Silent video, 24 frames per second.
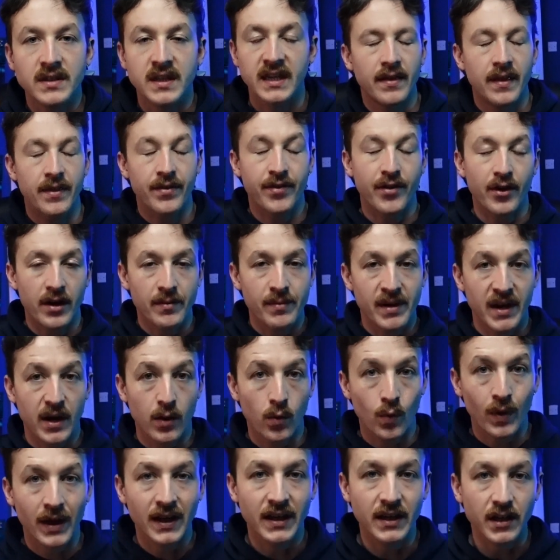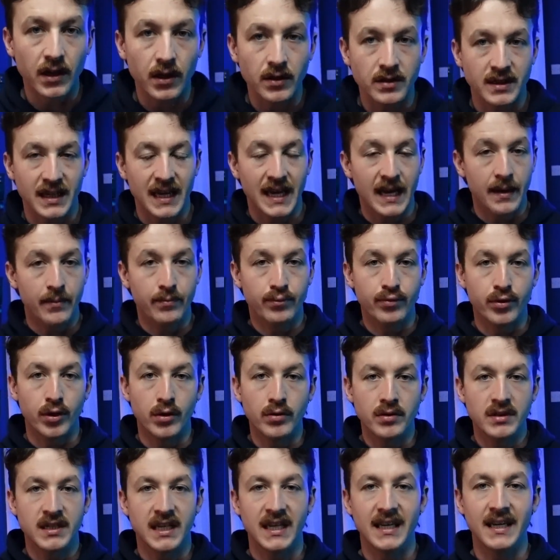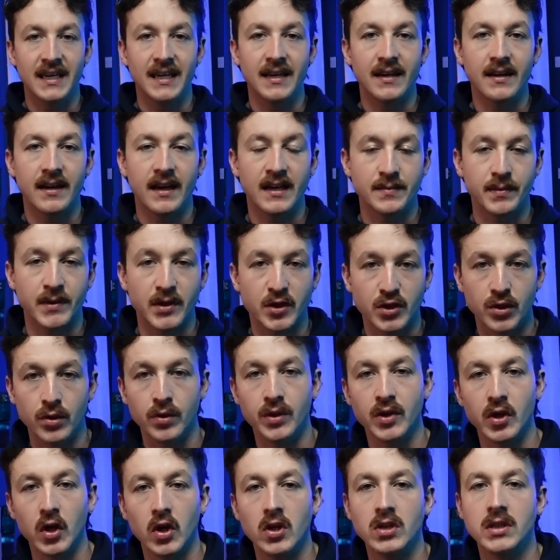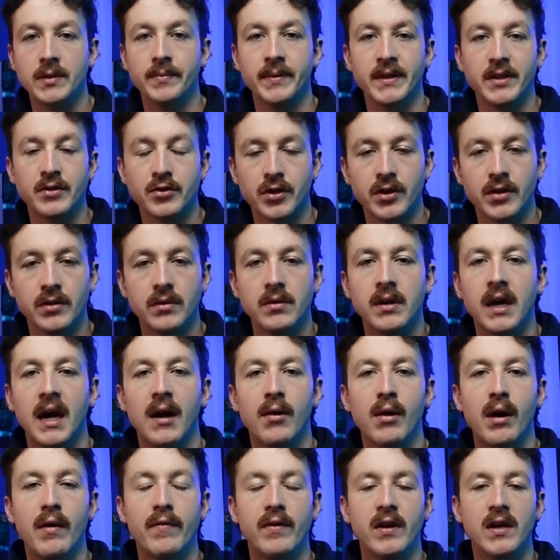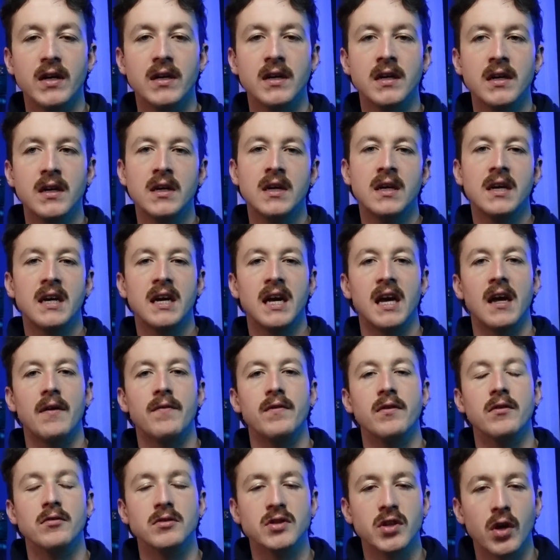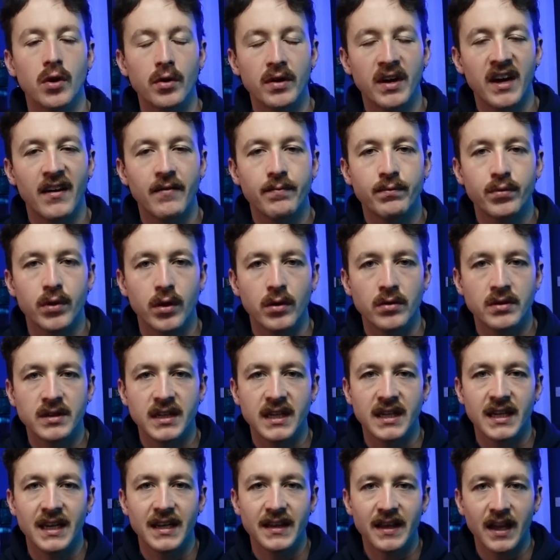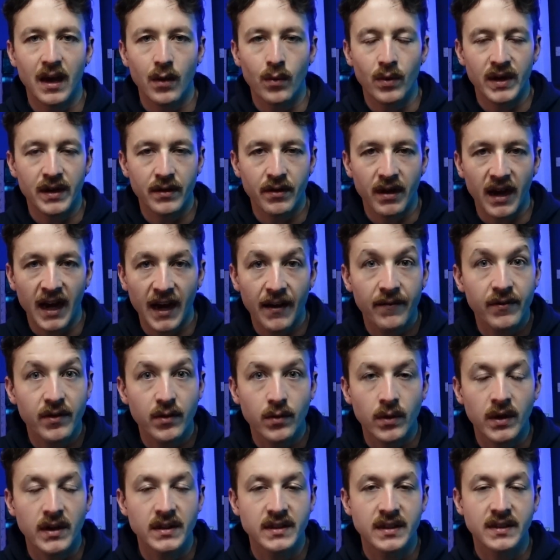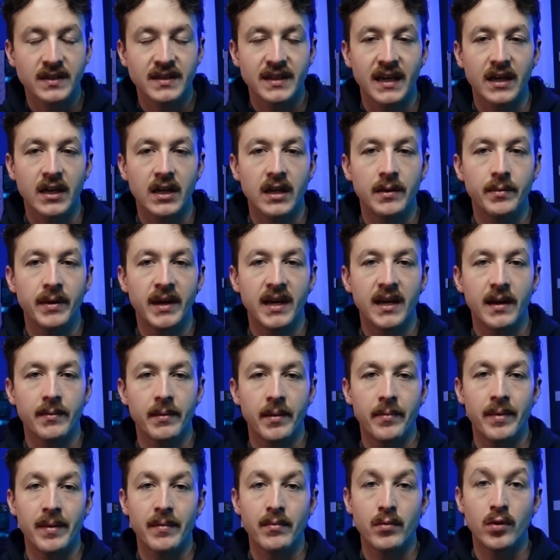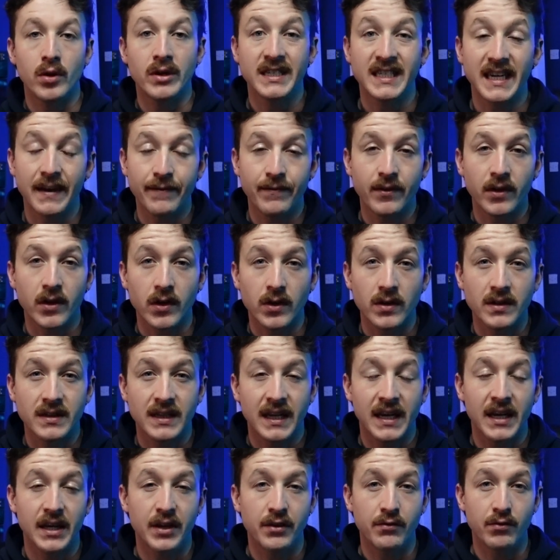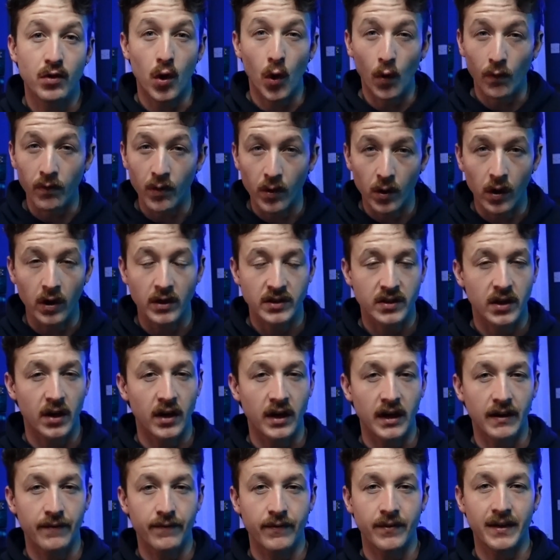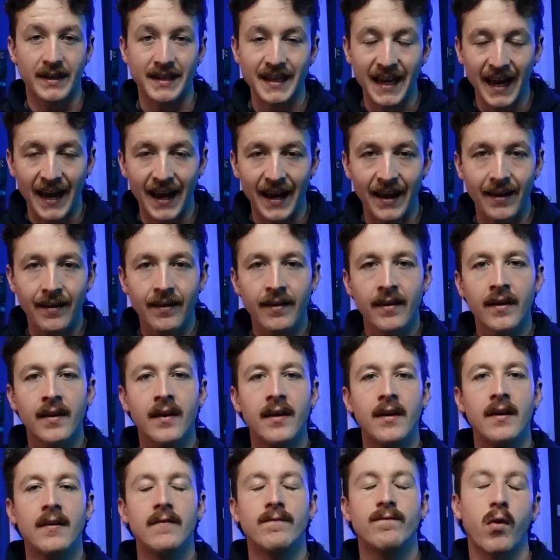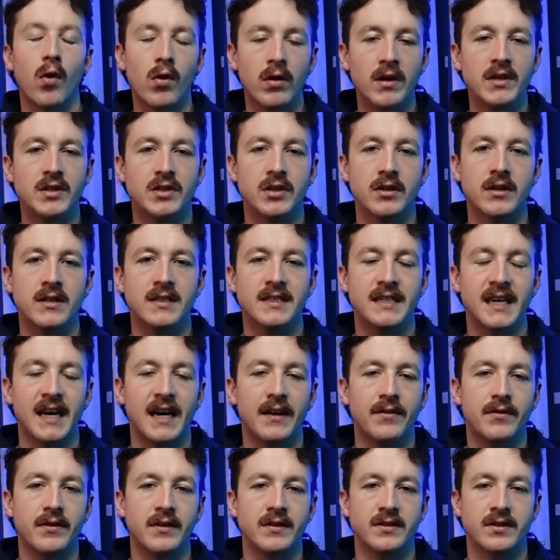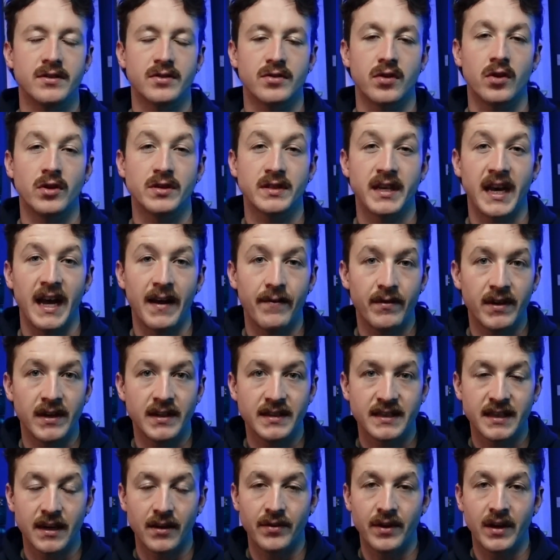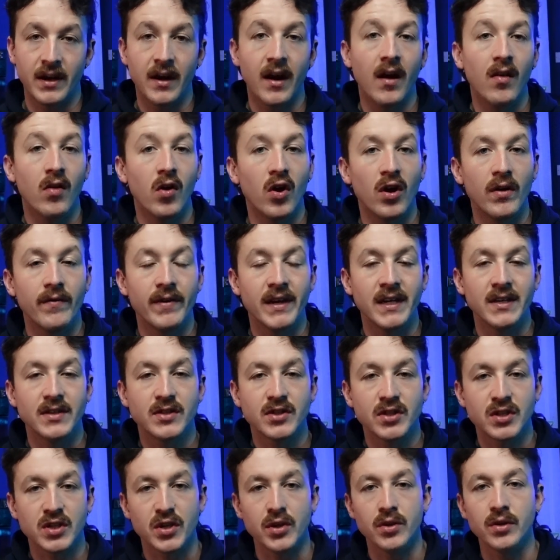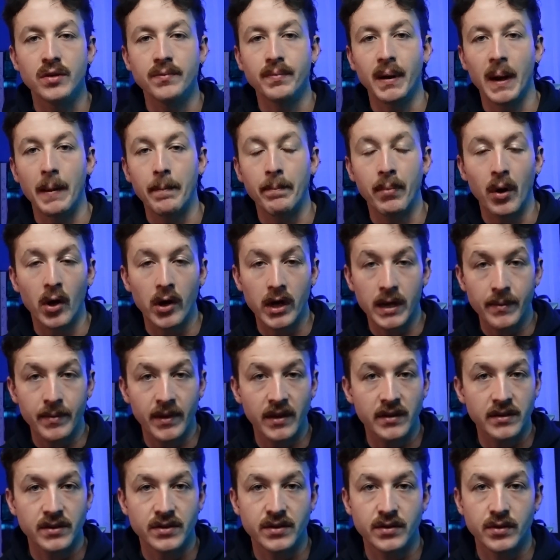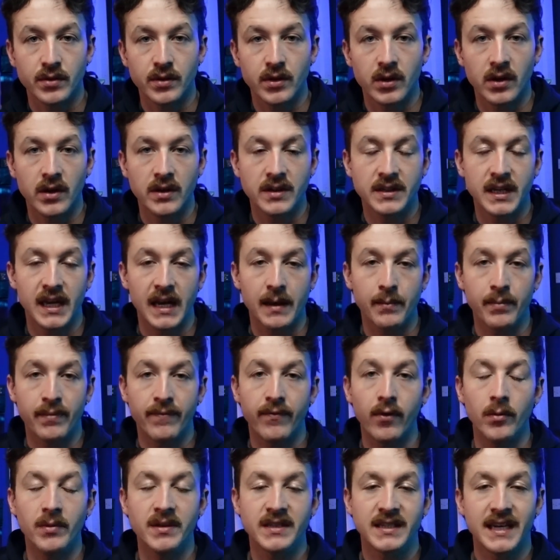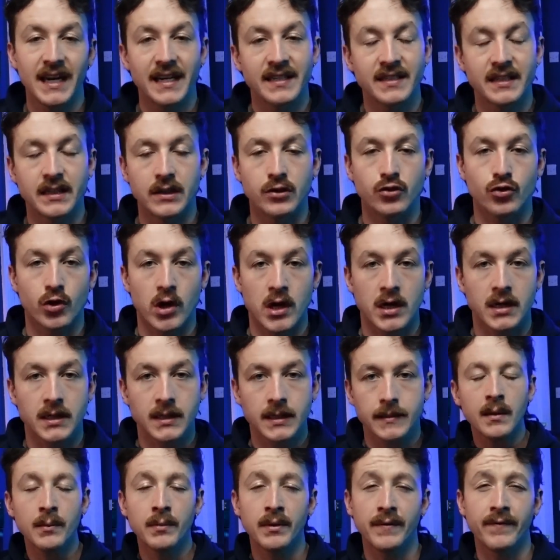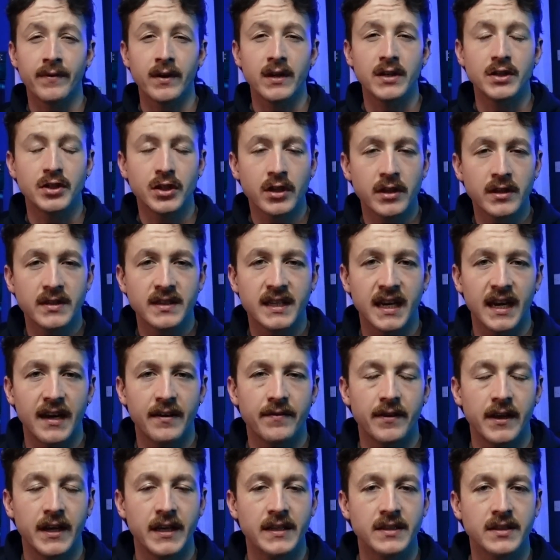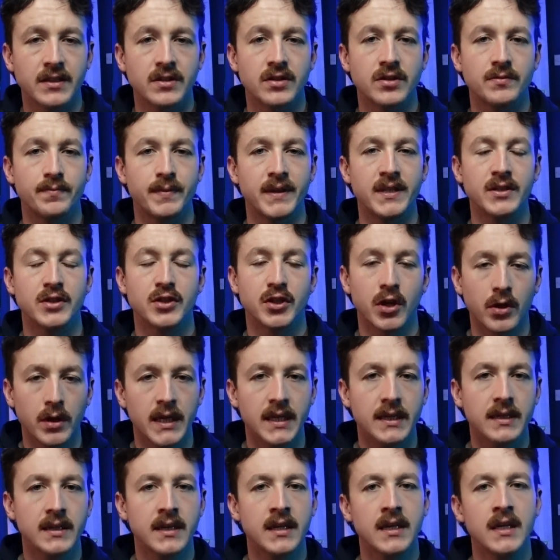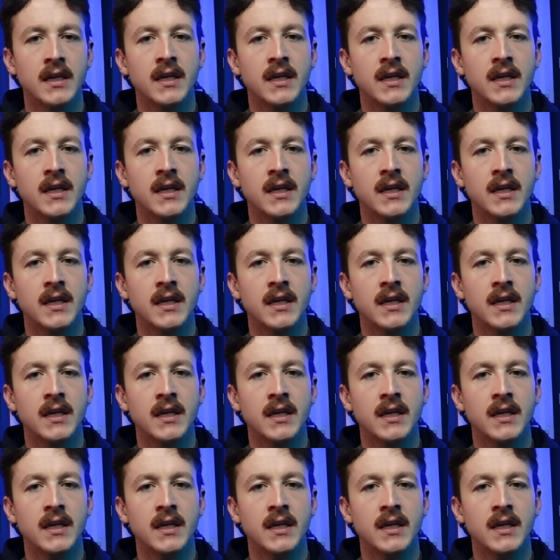the 30-minute window to hit protein has been shown not to be true. However, if you don't have protein in that window afterwards, it's then going to become a bit more difficult to hit your overall target for the day. For endurance athletes, there's lots of evidence out there. A lot of it is skewed by bodybuilders who are taking performance-enhancing drugs. But for endurance athletes, it's been shown